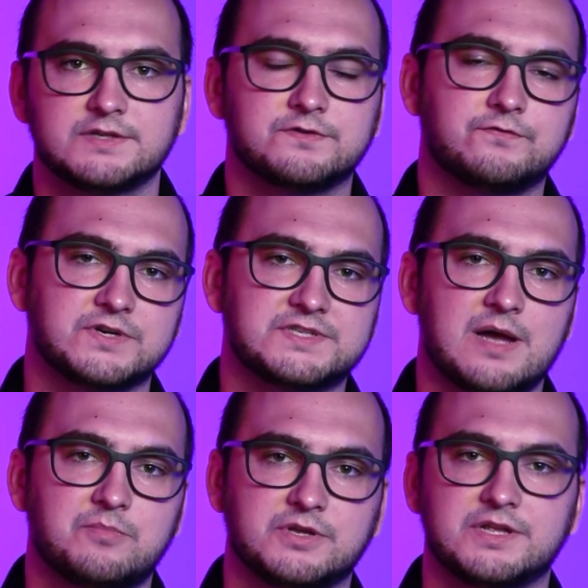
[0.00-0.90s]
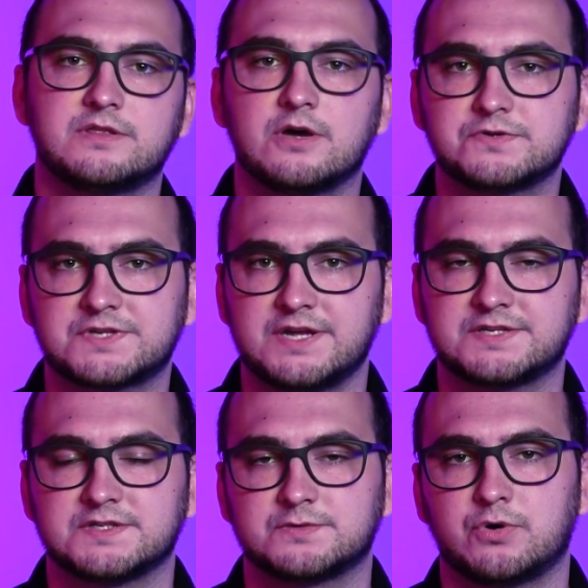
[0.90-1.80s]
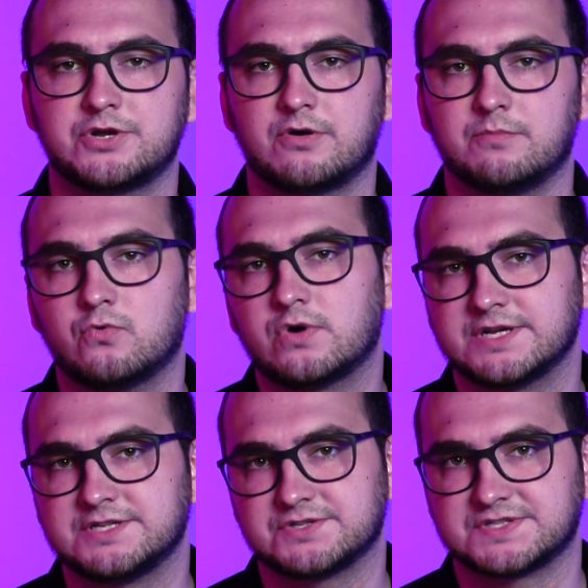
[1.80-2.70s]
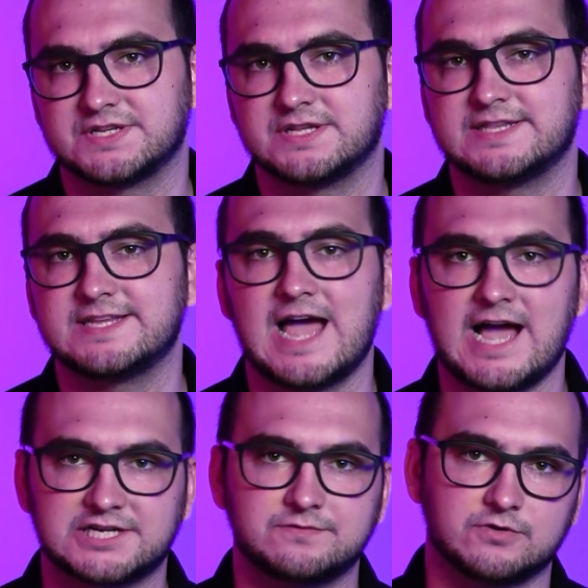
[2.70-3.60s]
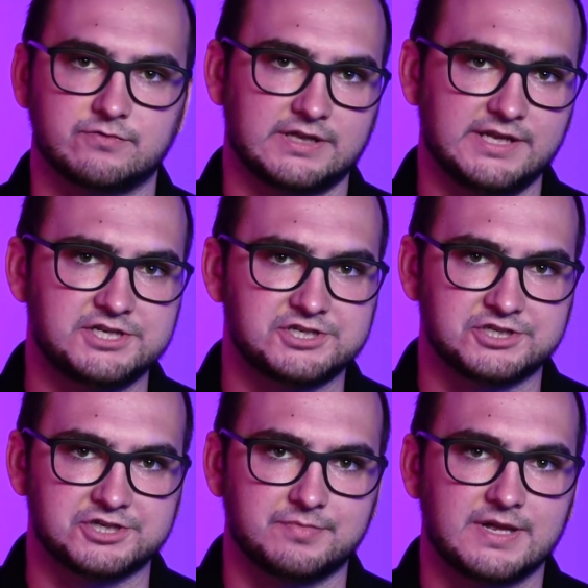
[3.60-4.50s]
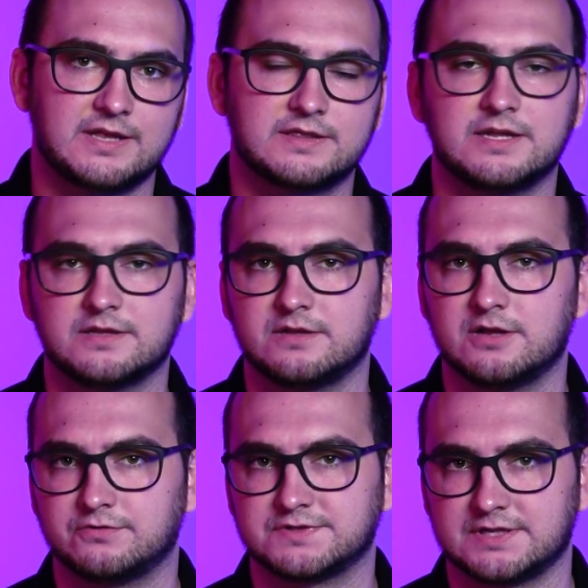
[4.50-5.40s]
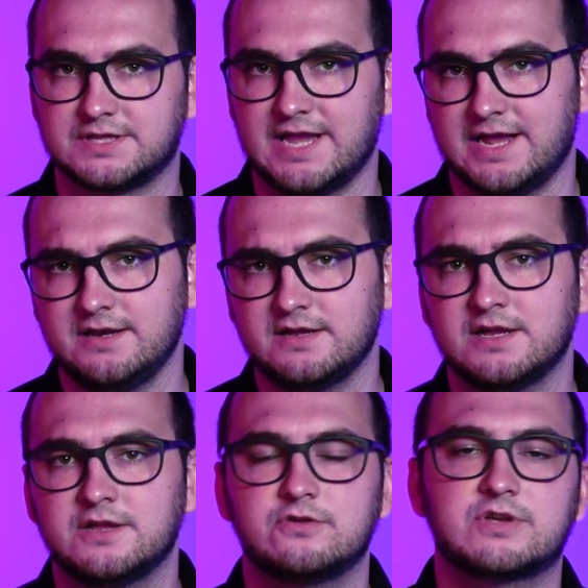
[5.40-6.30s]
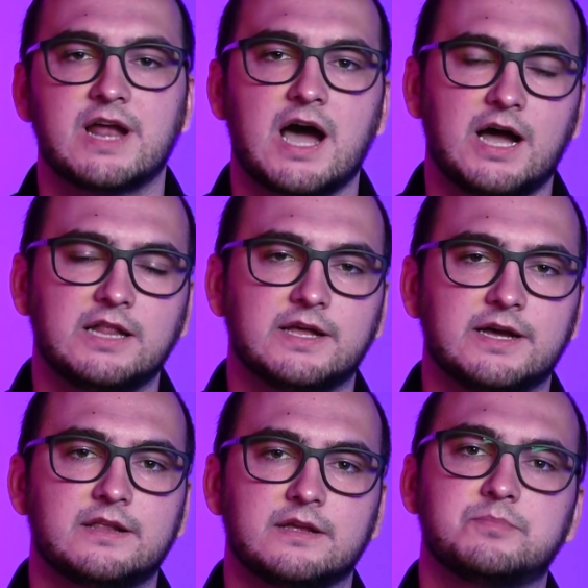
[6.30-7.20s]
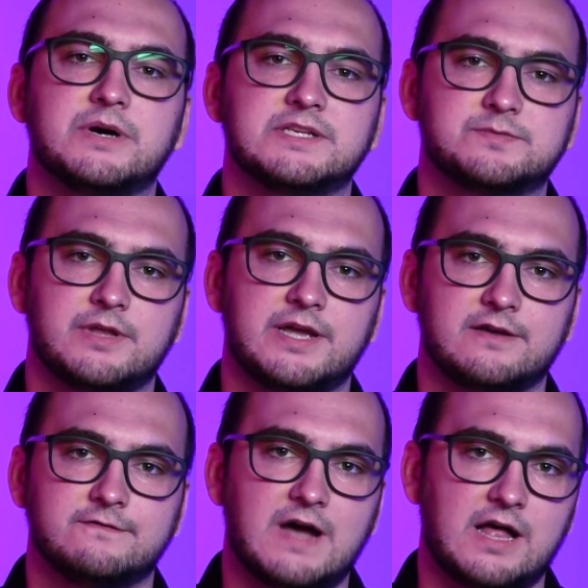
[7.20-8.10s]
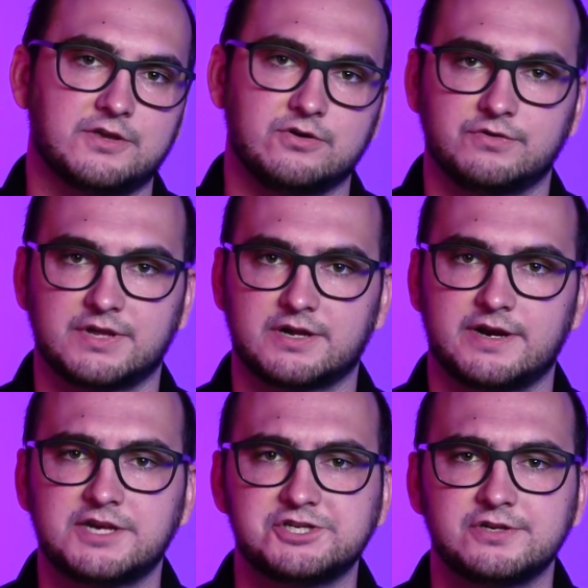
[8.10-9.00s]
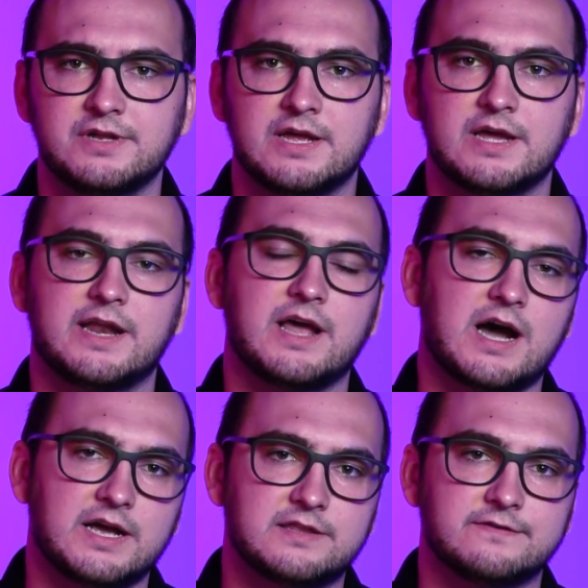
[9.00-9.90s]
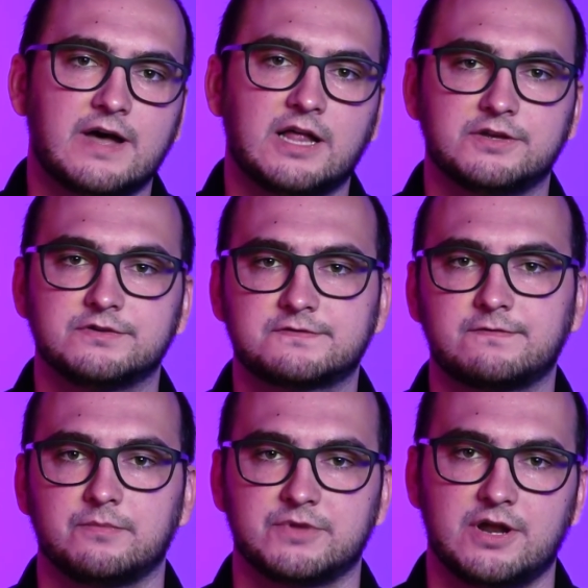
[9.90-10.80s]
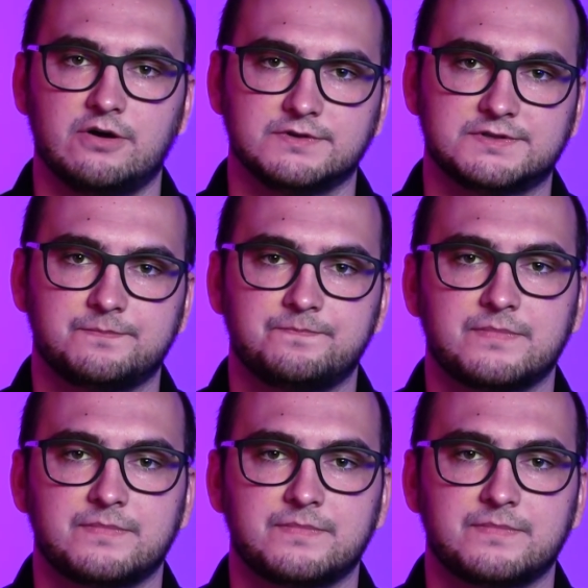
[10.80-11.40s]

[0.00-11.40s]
So for example, in those cases where you're more interested in the actual relationship than the nodes at the end, you can highlight it by displaying a value on the connection and hide the values from the nodes.